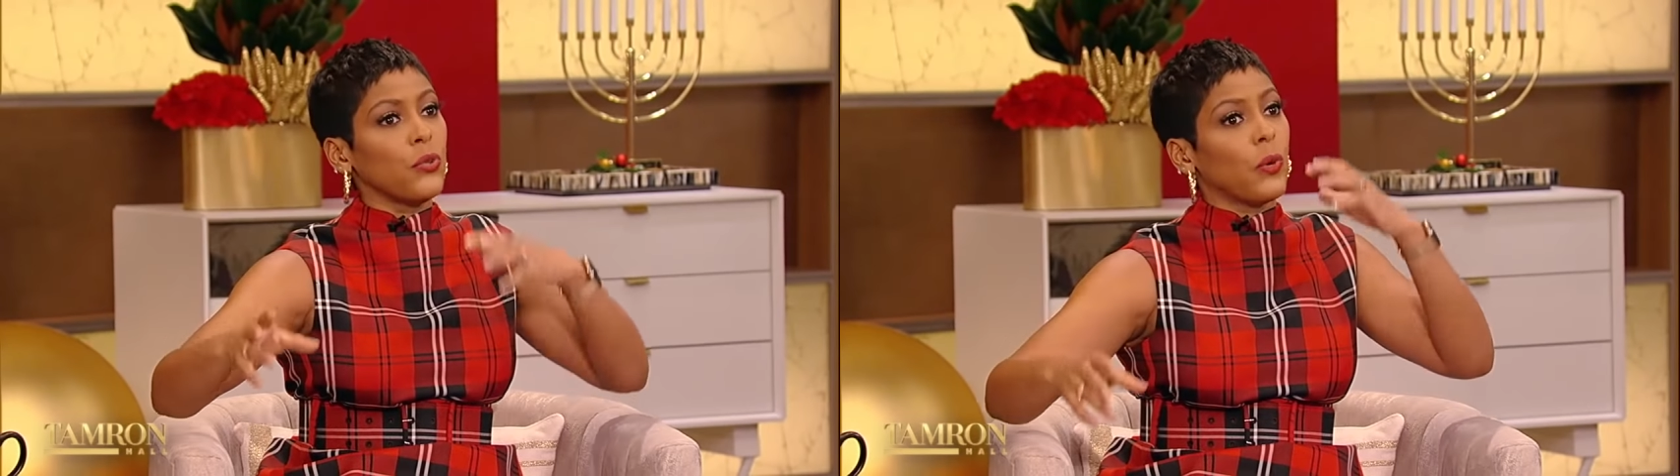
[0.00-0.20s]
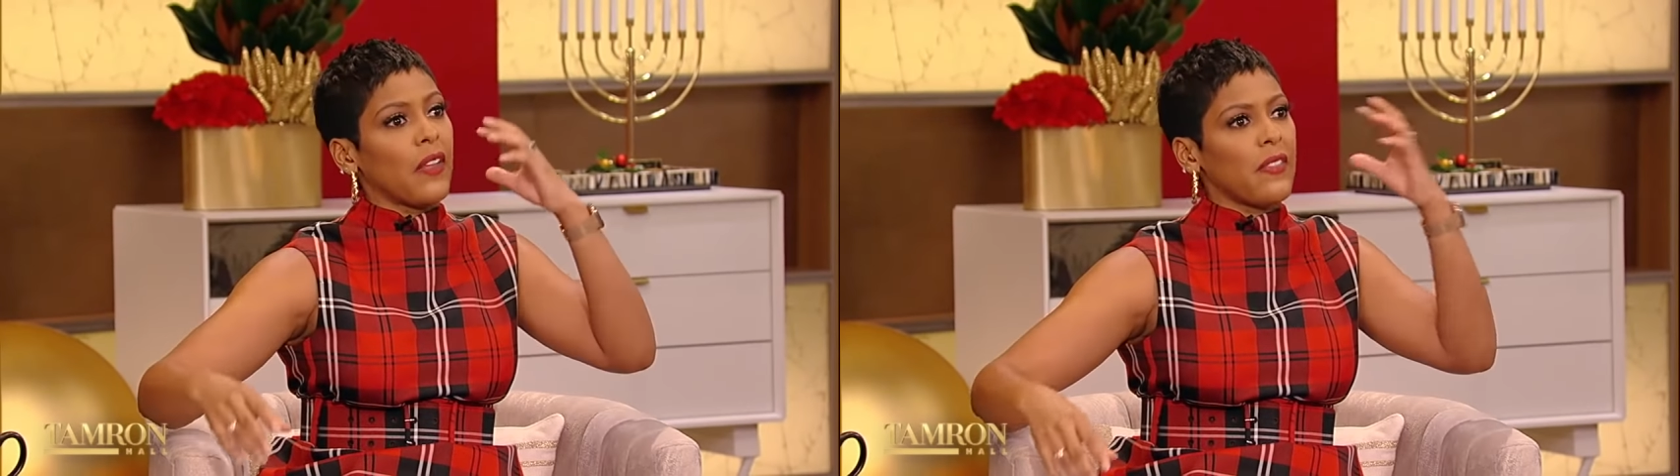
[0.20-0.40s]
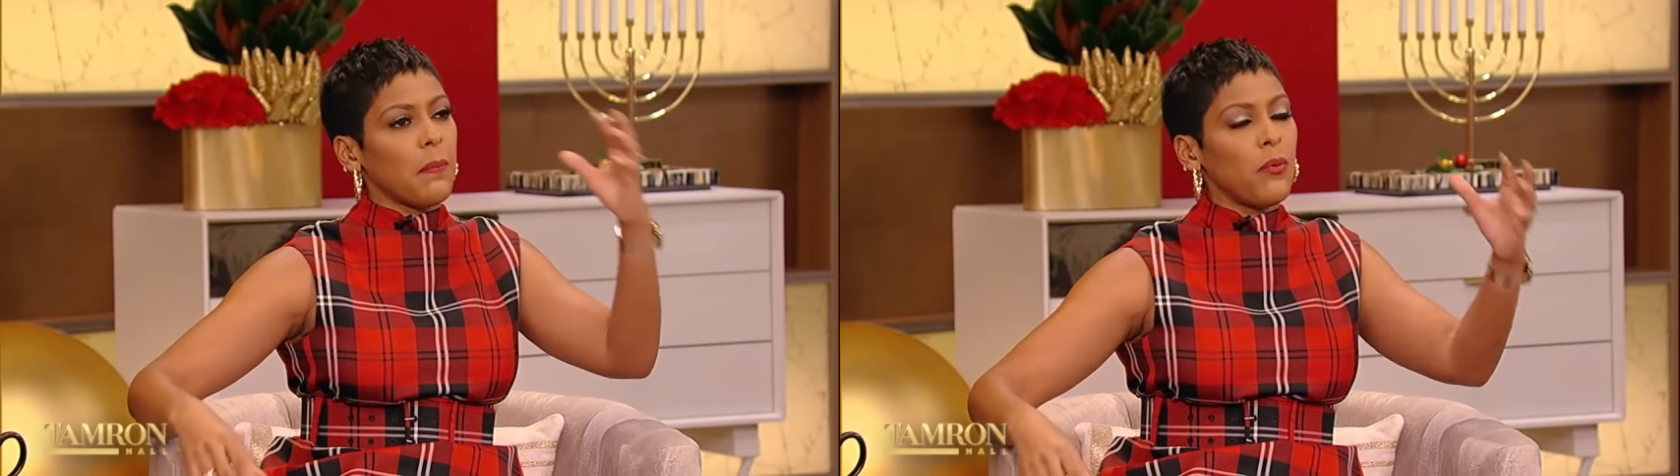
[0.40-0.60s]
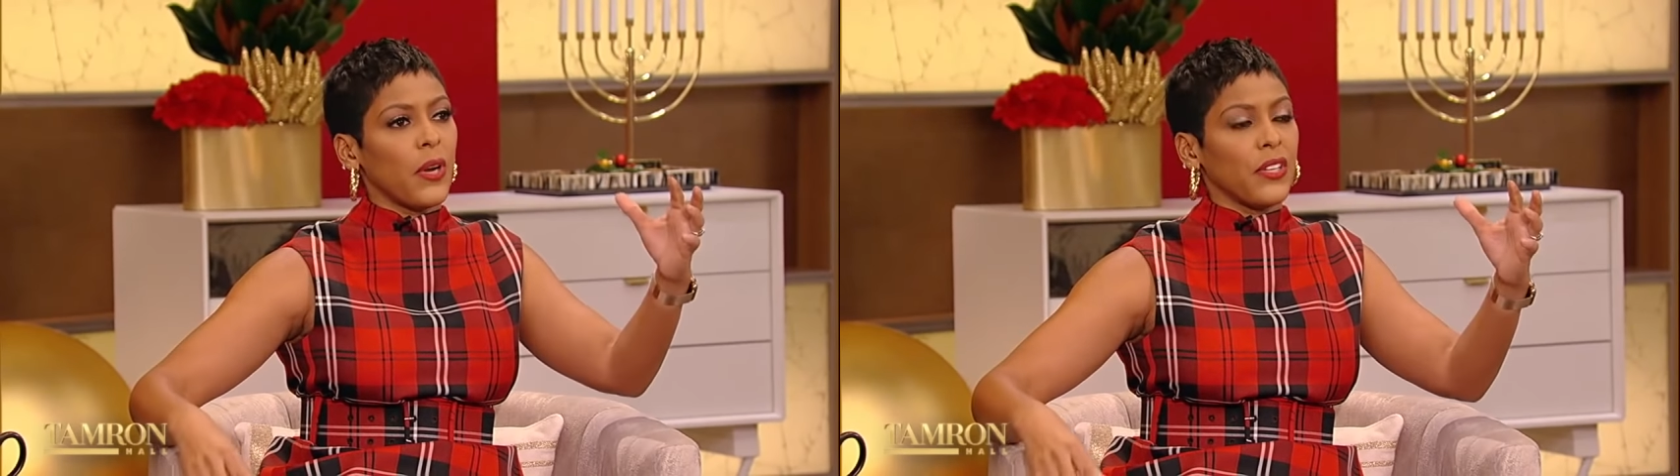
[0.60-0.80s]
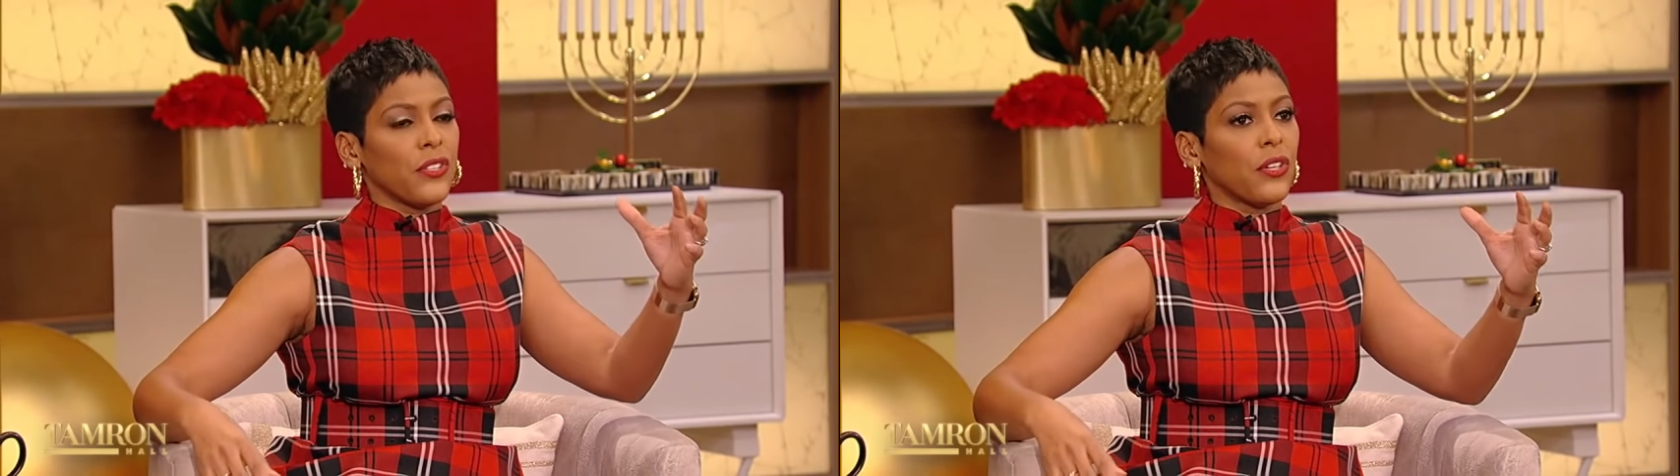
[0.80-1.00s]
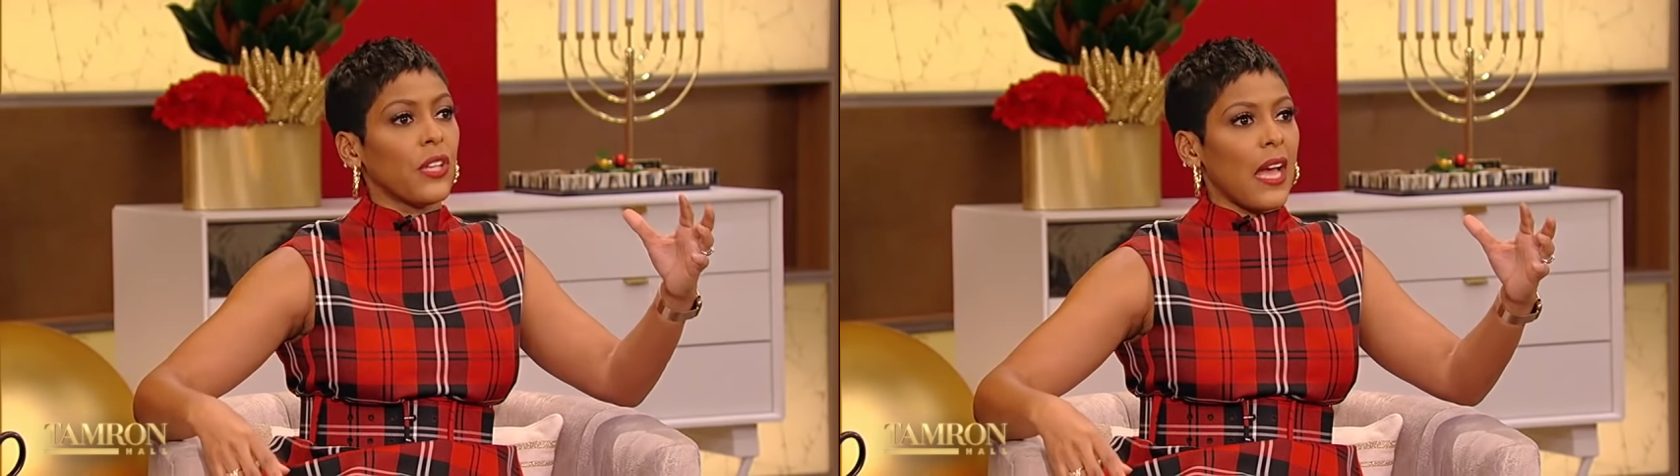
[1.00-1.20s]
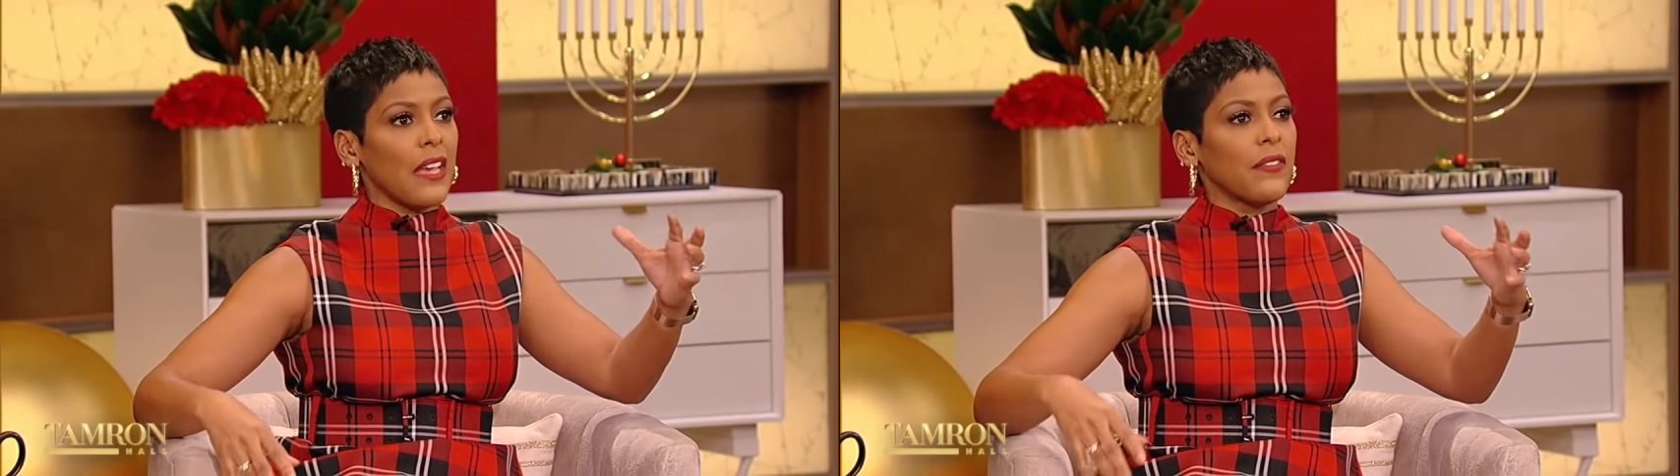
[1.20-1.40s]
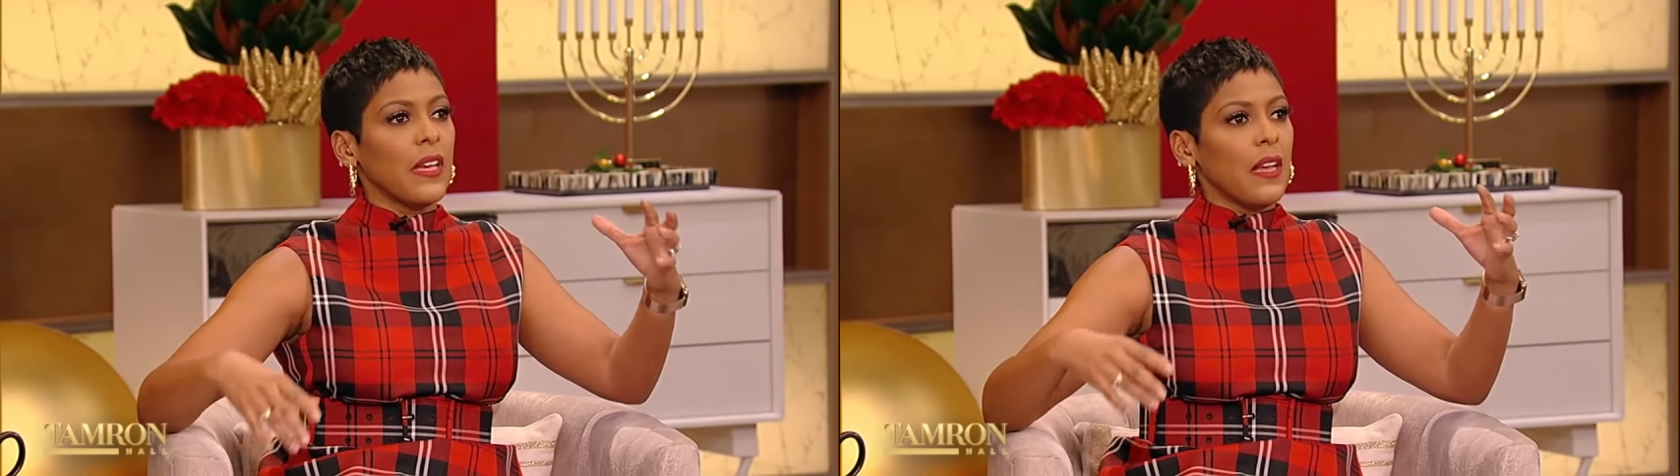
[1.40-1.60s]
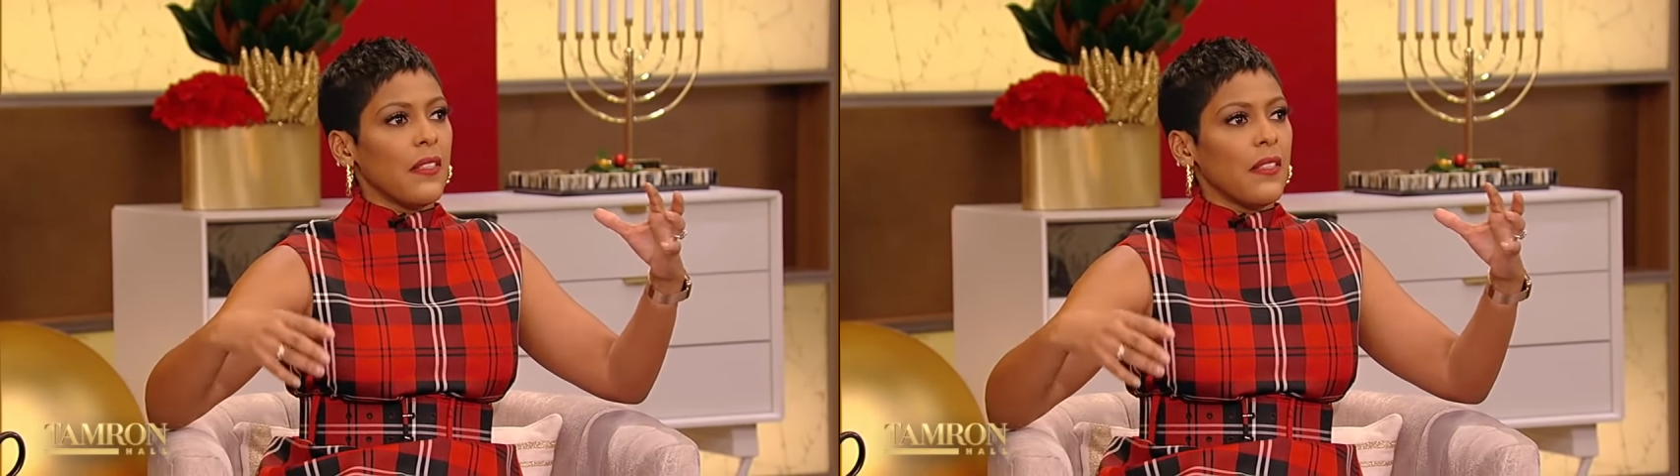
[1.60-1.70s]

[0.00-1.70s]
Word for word: You were at that point in your life